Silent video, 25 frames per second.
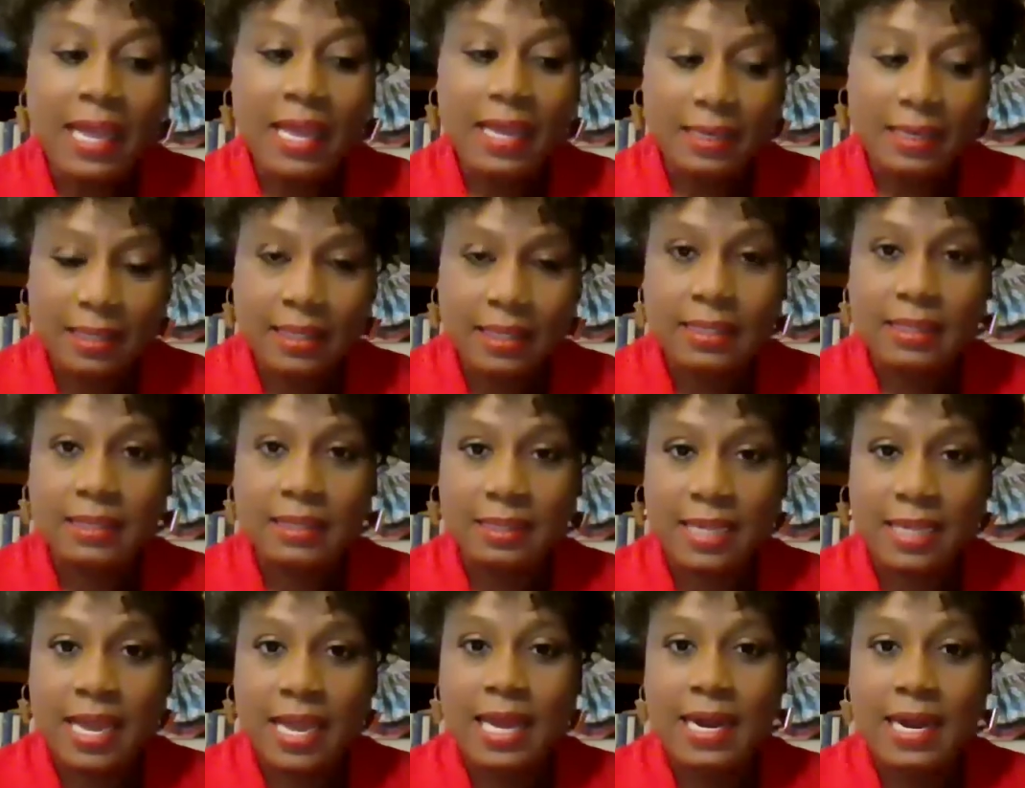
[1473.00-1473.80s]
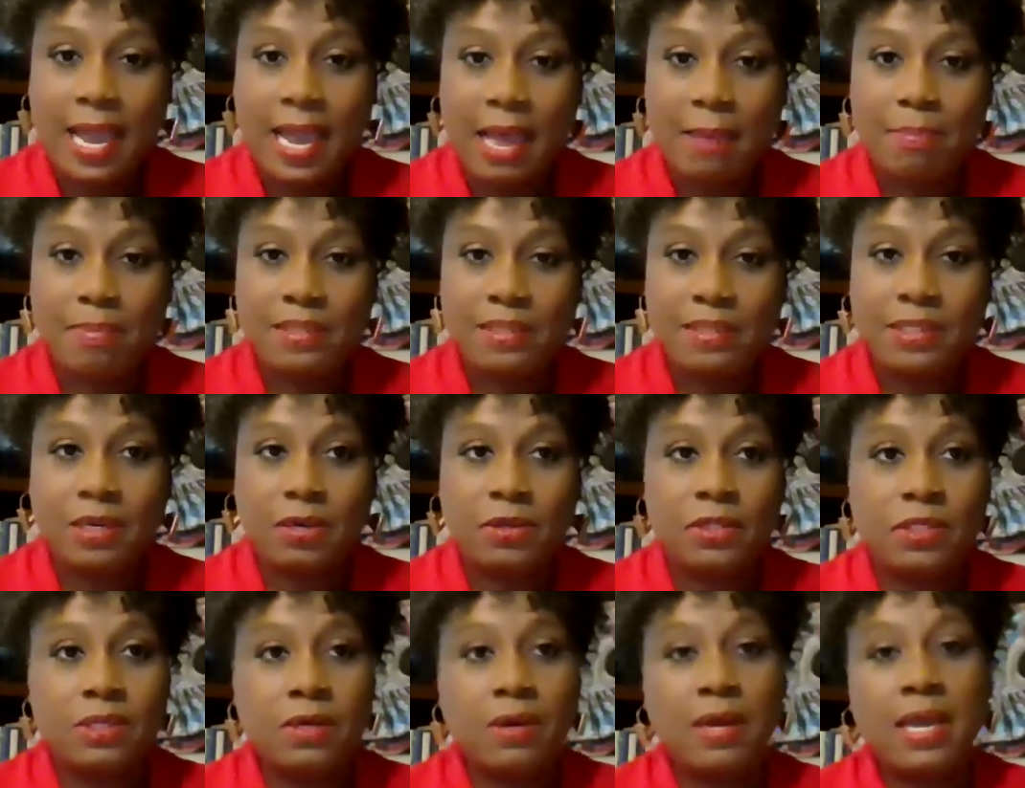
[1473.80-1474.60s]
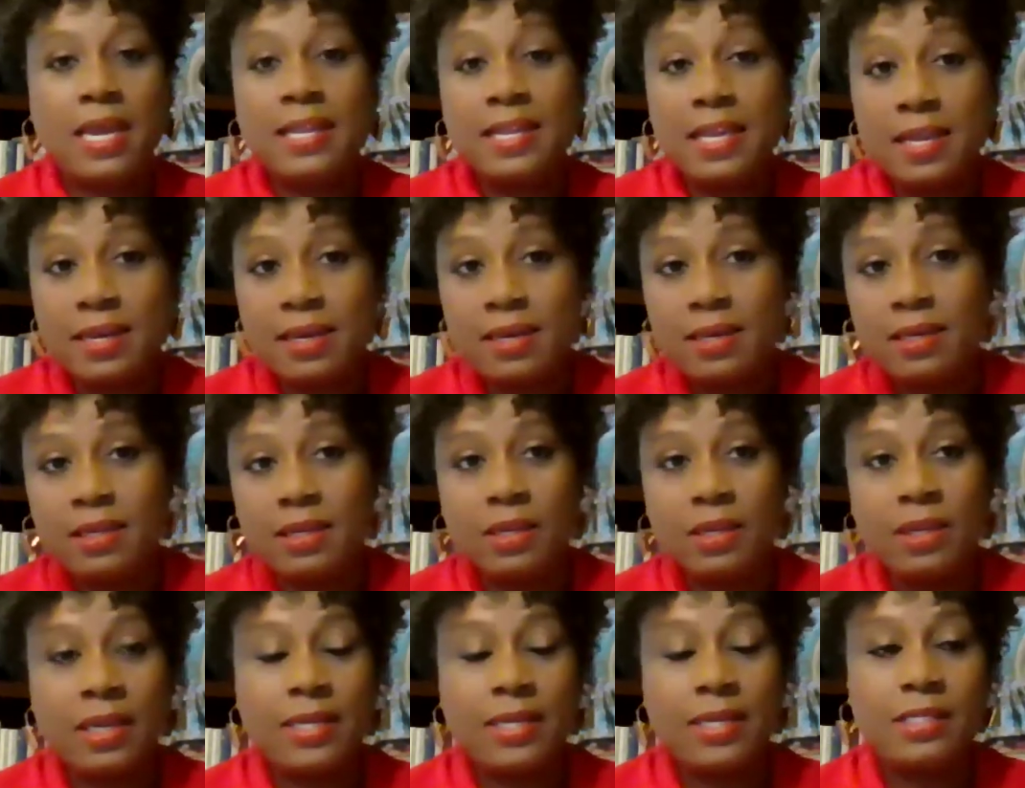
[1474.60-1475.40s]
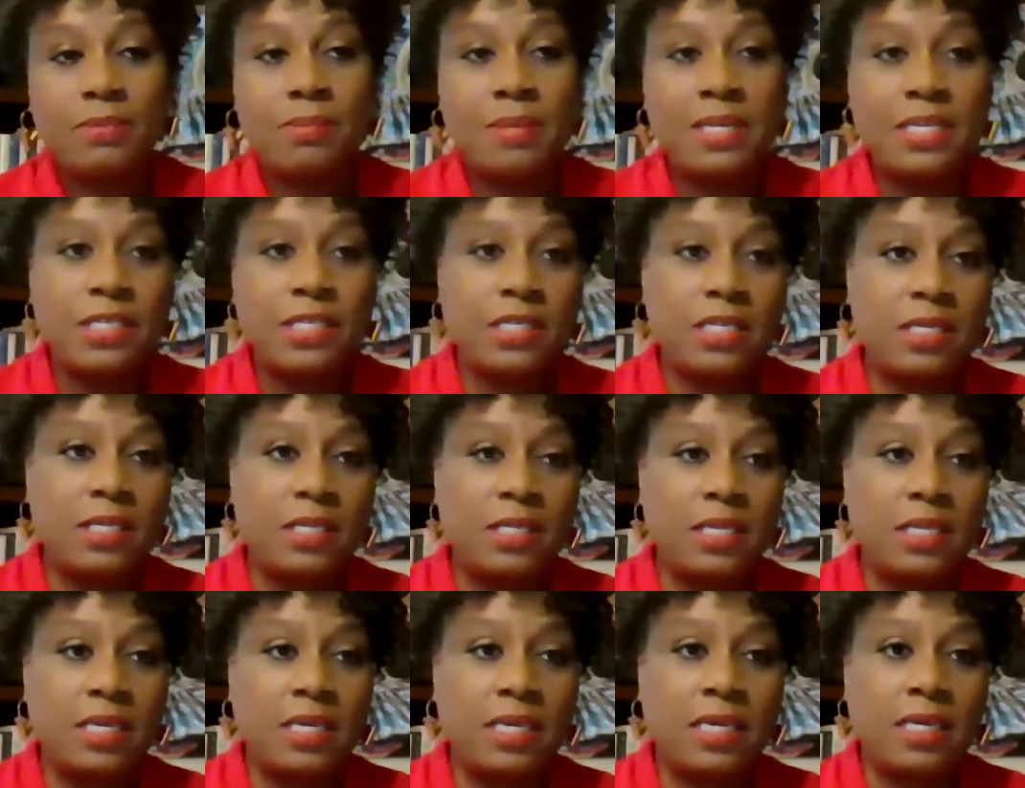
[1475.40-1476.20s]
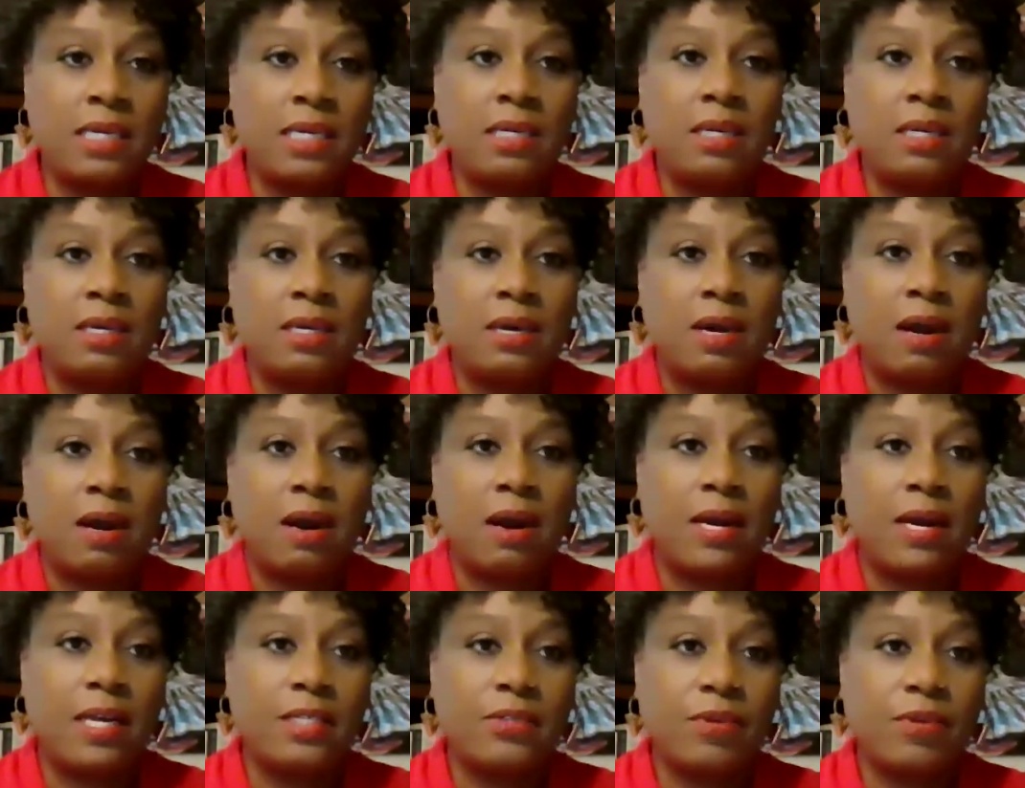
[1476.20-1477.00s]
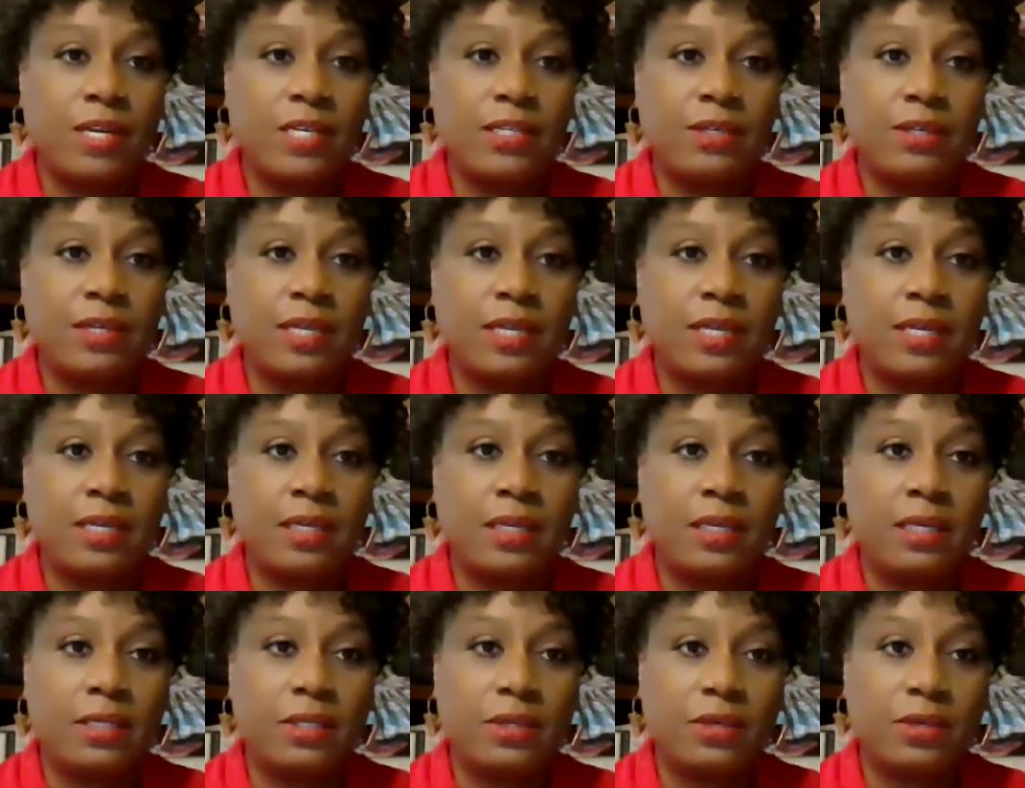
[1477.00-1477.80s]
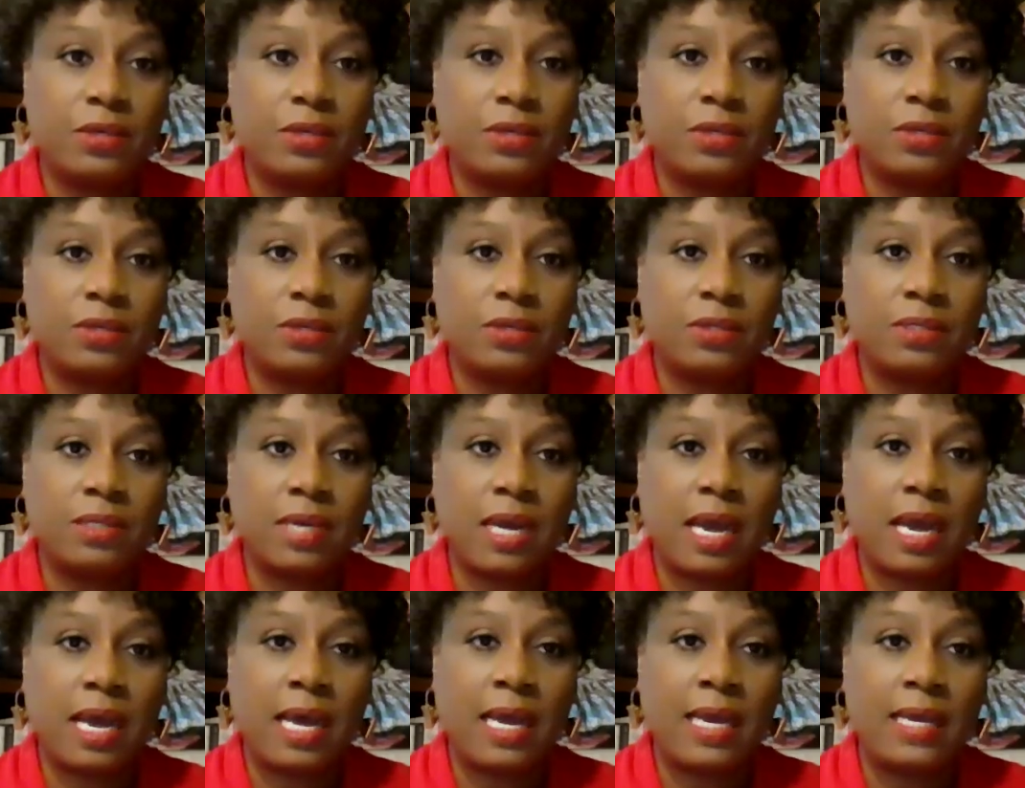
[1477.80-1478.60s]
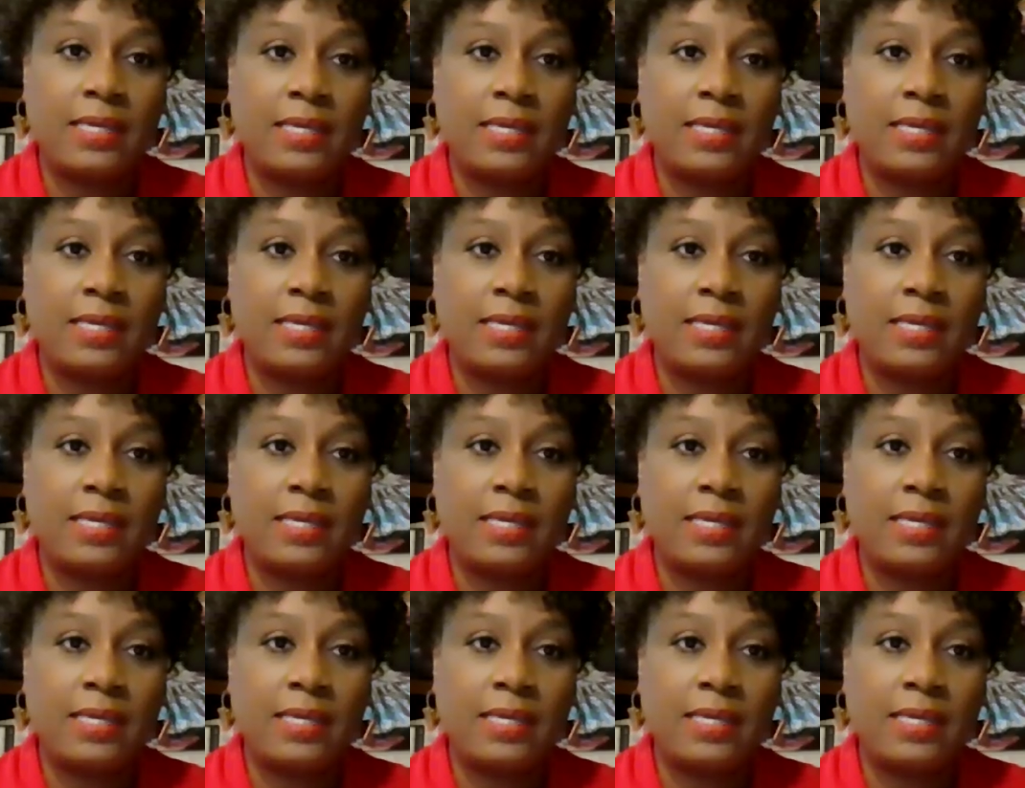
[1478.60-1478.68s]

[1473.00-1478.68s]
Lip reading: But that happens also. And then you guys mentioned the RX Racial Healing Circles.